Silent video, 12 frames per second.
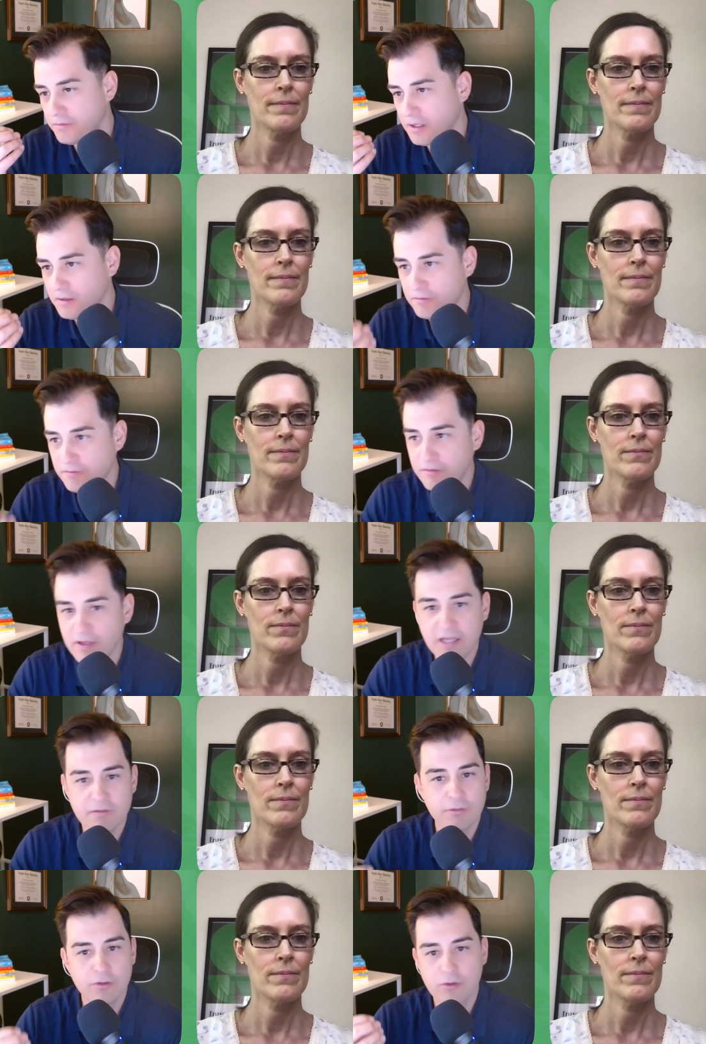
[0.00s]
Speaker 1: uh,
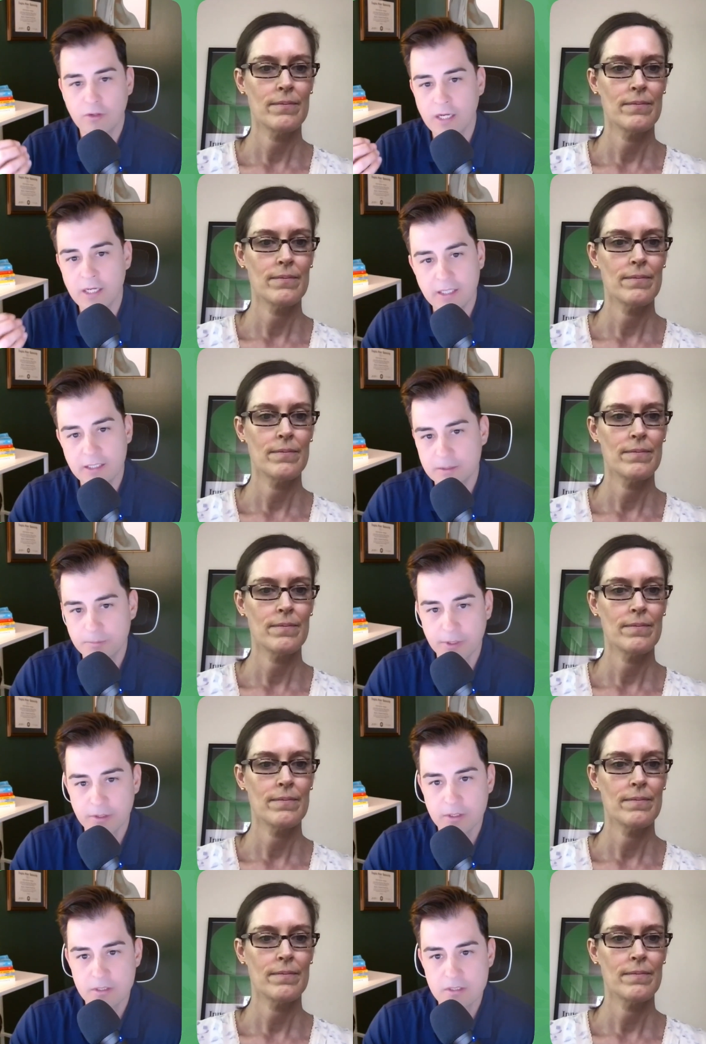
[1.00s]
flavor or any
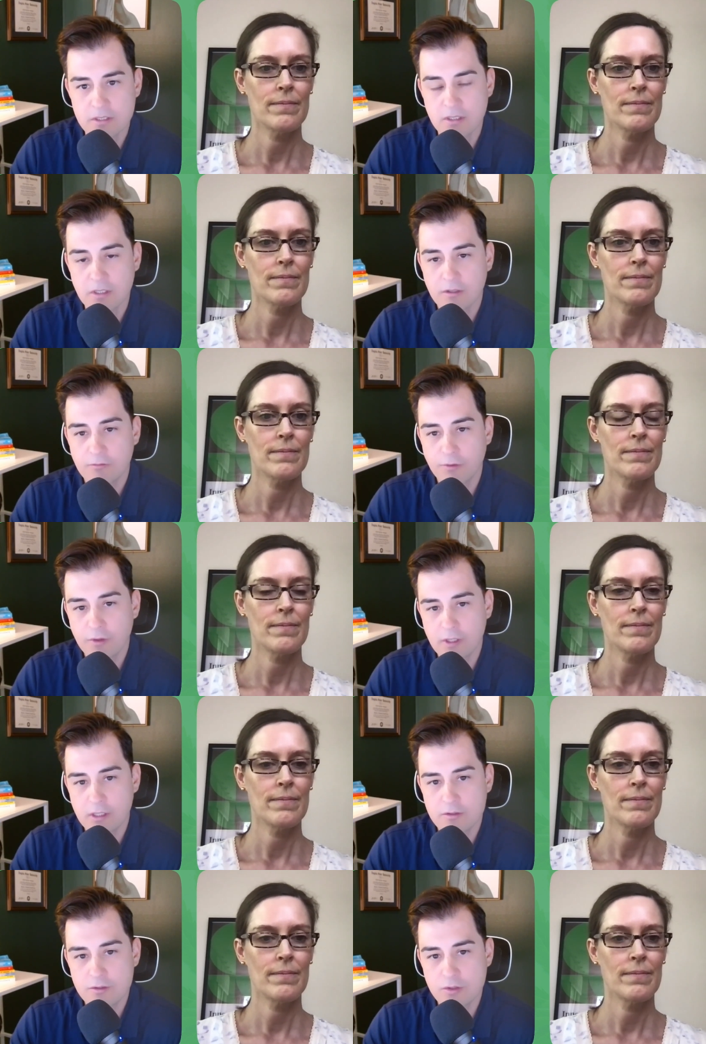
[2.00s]
experience for the
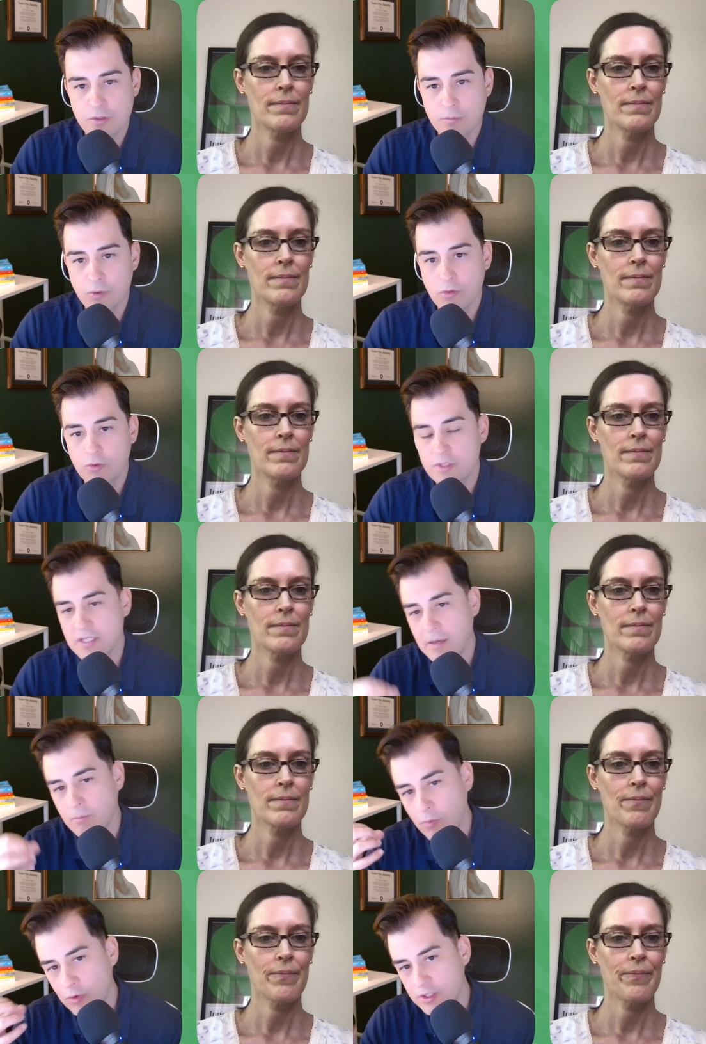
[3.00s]
consumer, or is
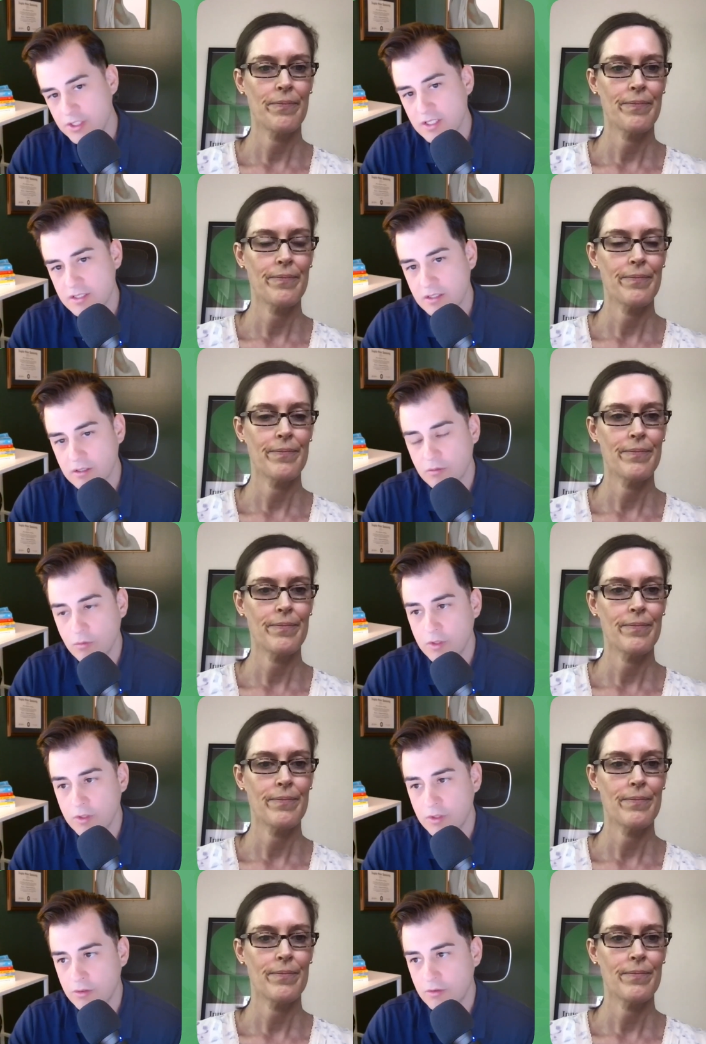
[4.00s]
that more just when
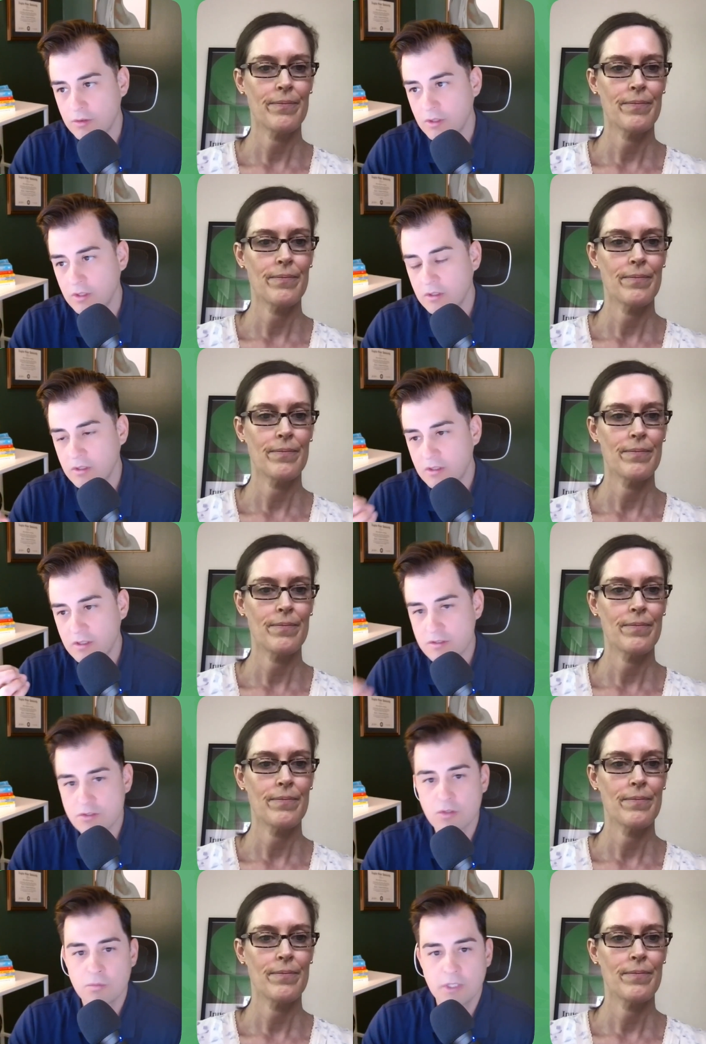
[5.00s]
you're
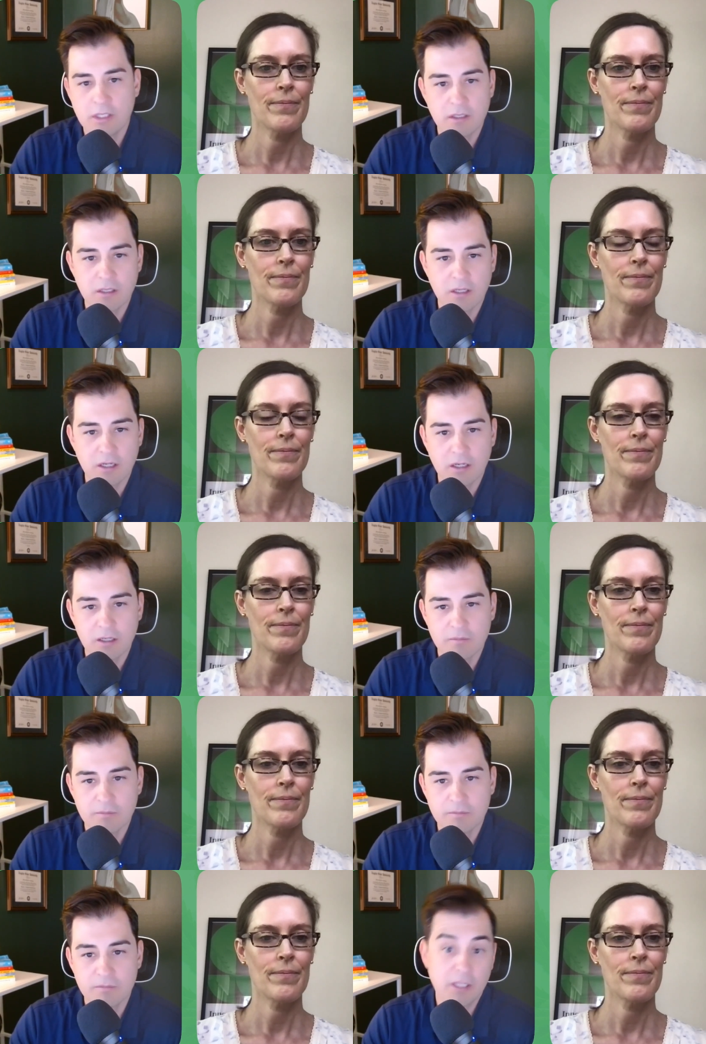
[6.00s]
consuming uh,
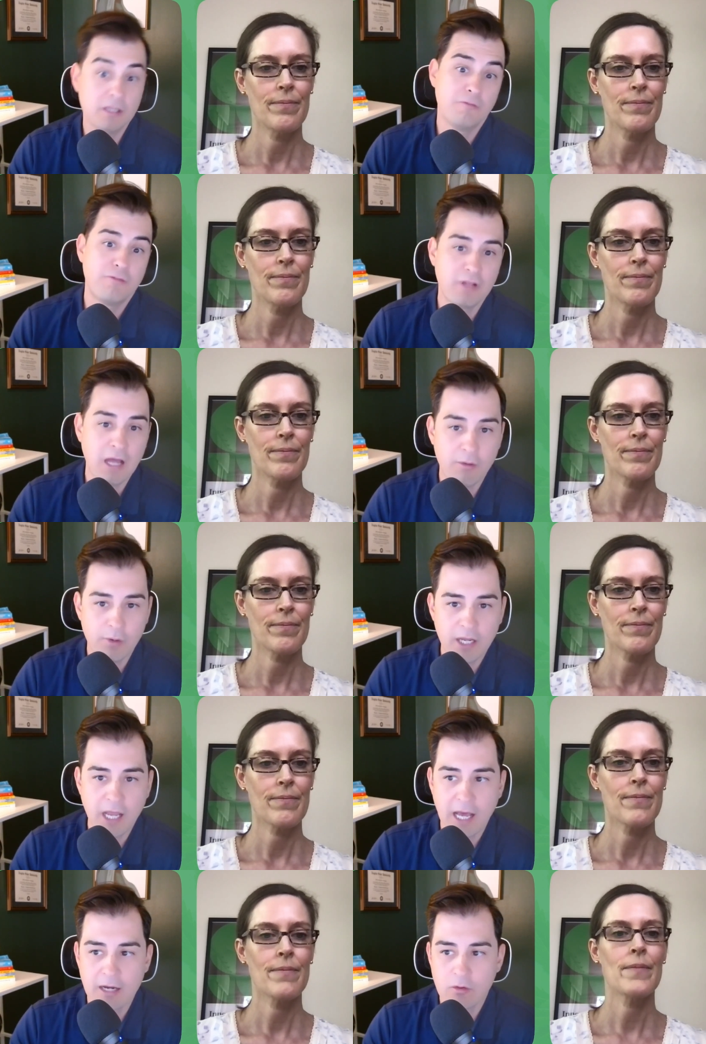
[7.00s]
in the flower
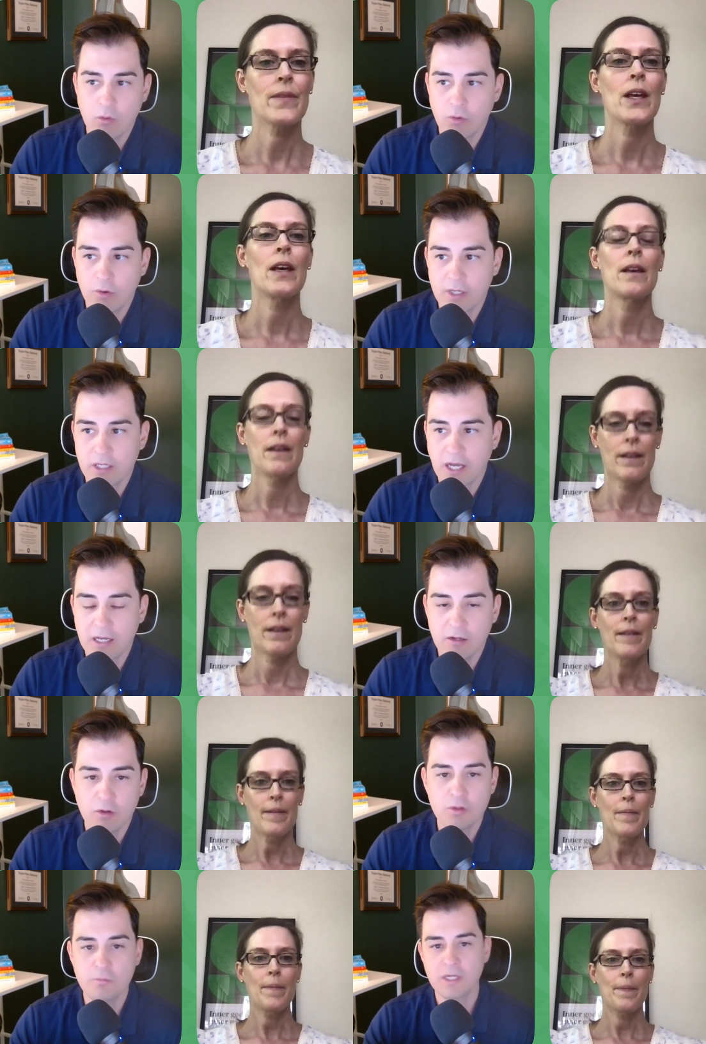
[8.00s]
category? I
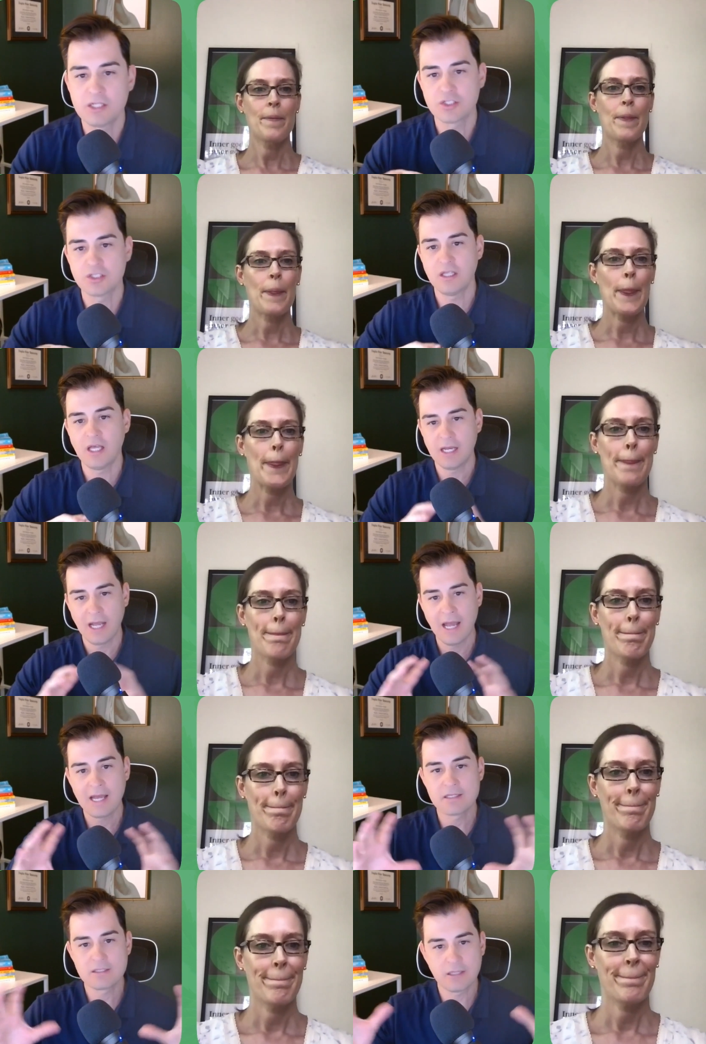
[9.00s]
know you mentioned that it
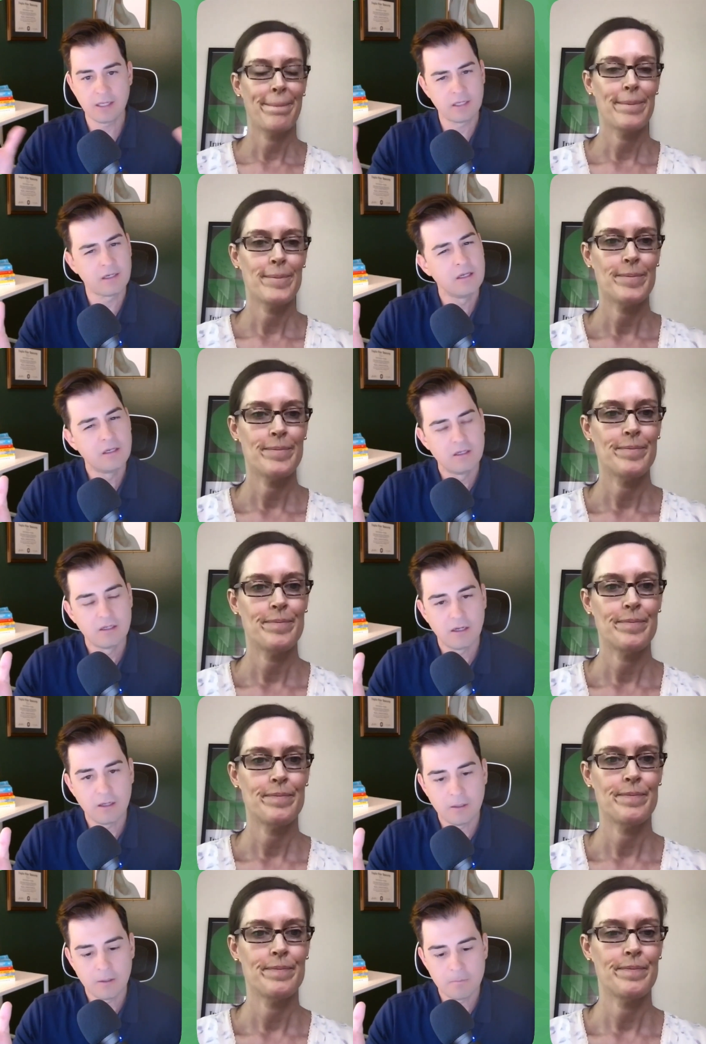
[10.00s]
has like
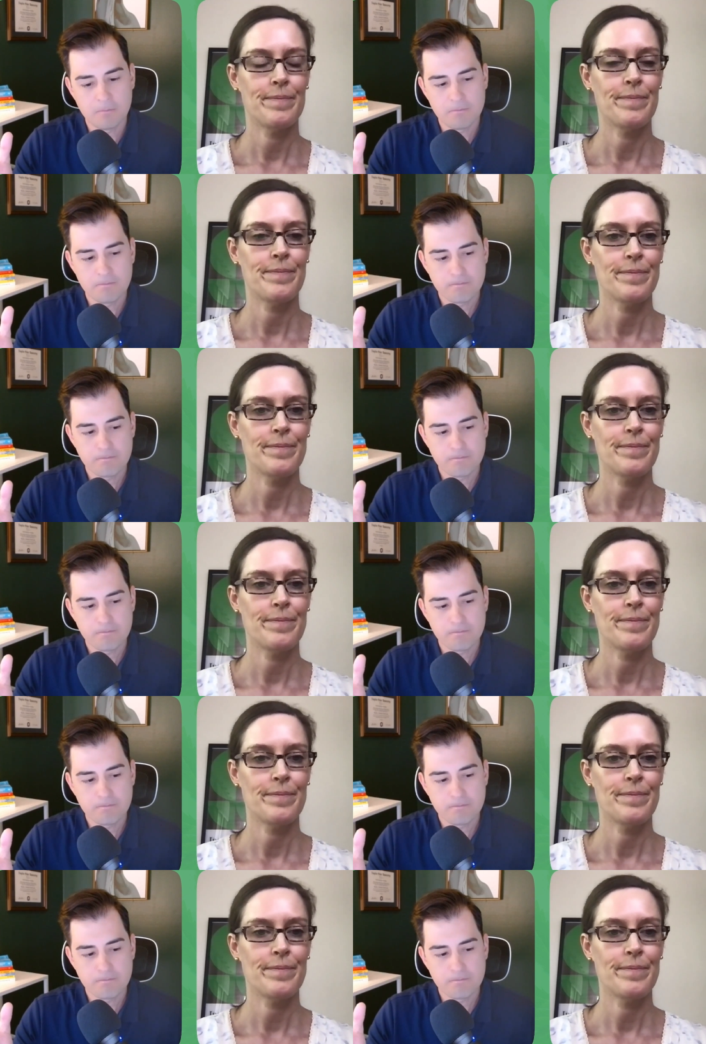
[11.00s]
um,